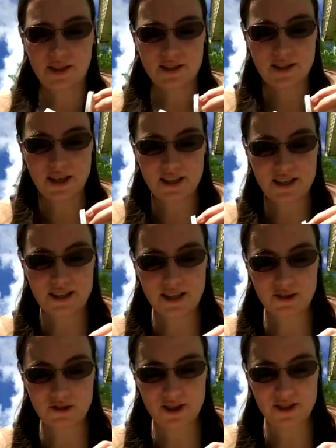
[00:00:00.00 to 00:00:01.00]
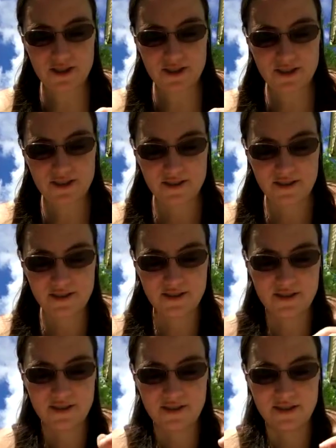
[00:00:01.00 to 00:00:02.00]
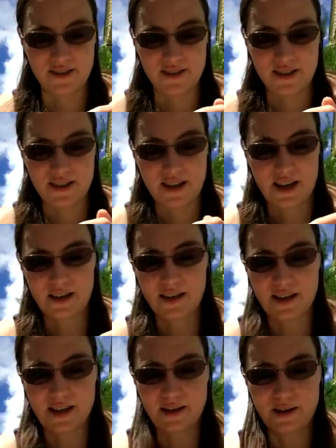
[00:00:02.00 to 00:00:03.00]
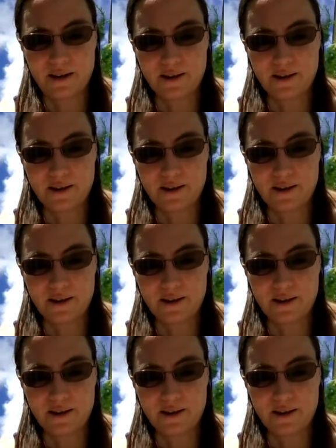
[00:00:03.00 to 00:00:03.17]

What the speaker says: It's like citrus and like